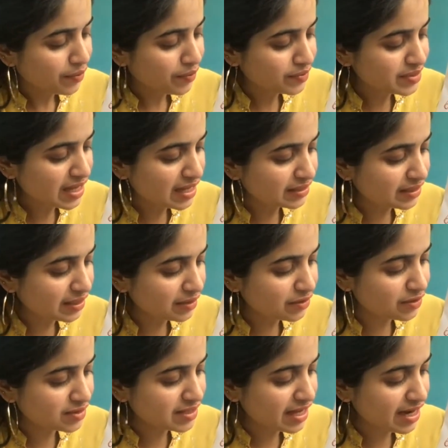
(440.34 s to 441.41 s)
Santa
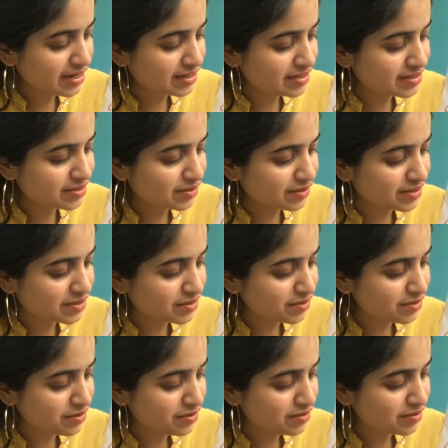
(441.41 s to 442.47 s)
Claus hat is also